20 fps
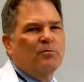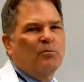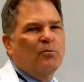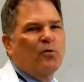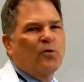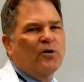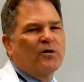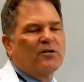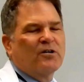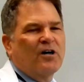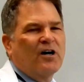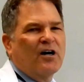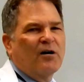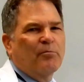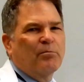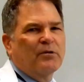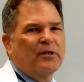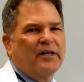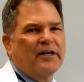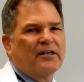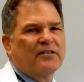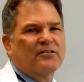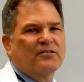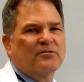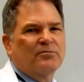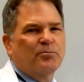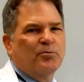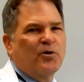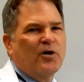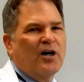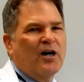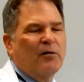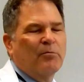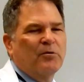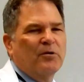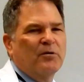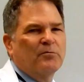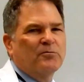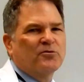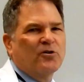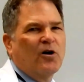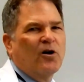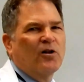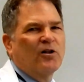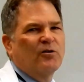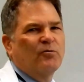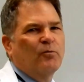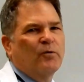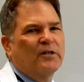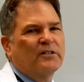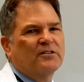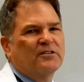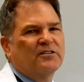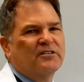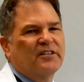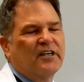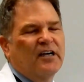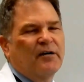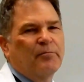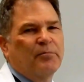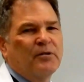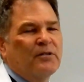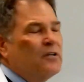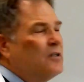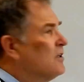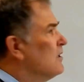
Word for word: more complex problems all in one step.